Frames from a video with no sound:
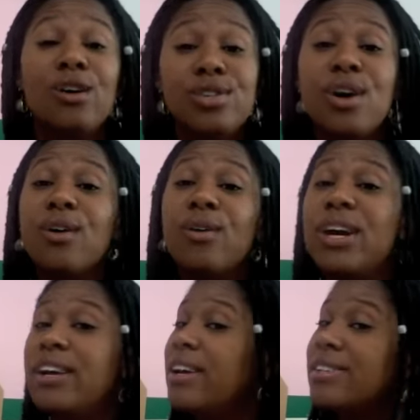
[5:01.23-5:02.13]
So
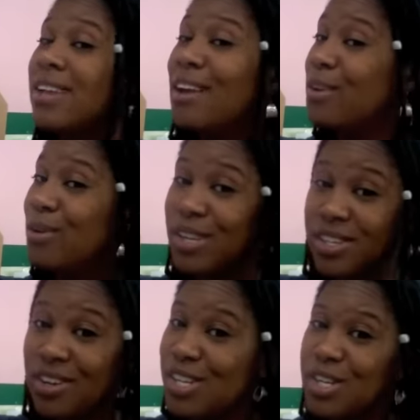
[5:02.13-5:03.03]
it's not doing as
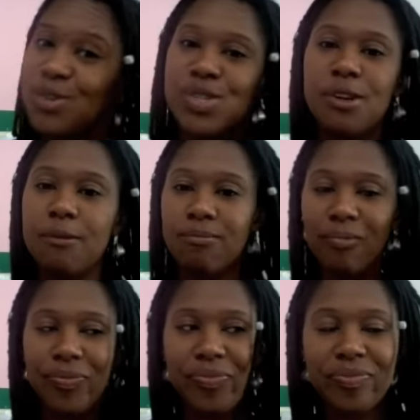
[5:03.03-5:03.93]
good as it used to.
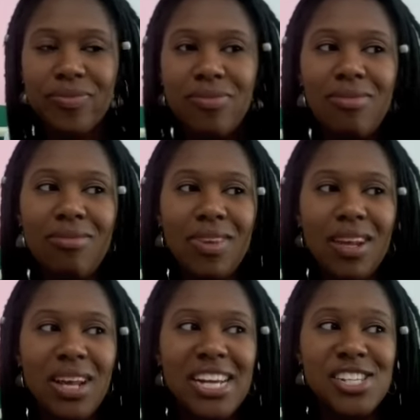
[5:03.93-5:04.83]

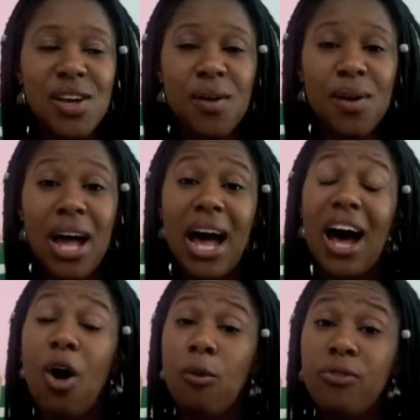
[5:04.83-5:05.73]
And so
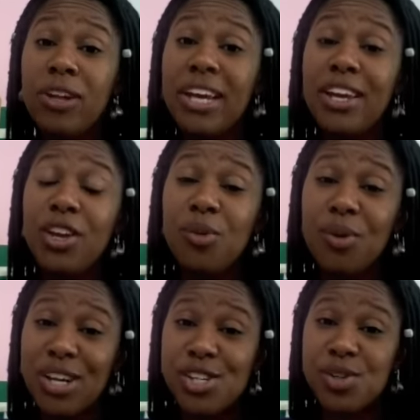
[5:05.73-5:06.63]
hopefully you
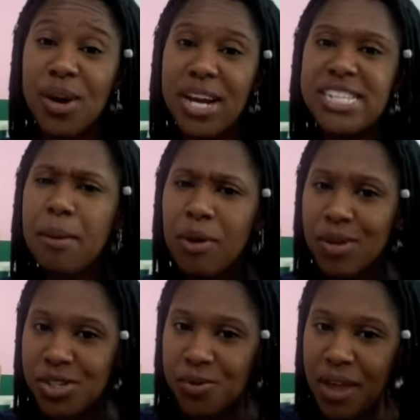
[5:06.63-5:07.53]
will enjoy it. Tell me
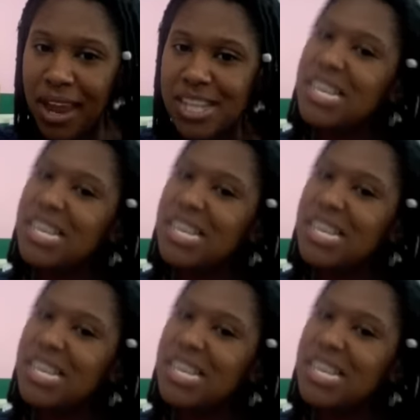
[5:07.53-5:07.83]
what you think.